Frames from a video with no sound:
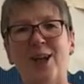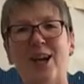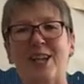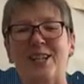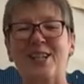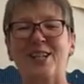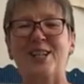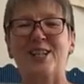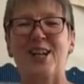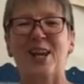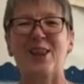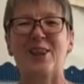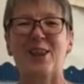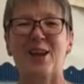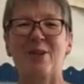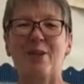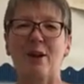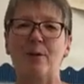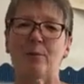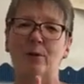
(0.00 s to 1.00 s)
as I said,
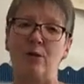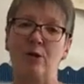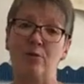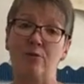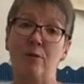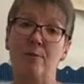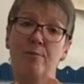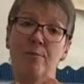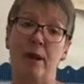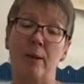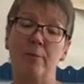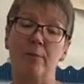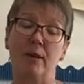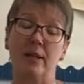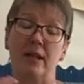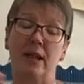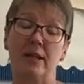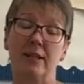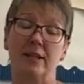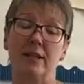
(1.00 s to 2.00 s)
they're able to remember
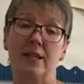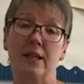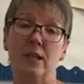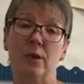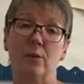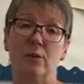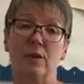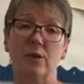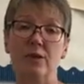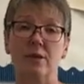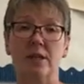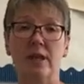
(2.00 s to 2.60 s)
that sequence,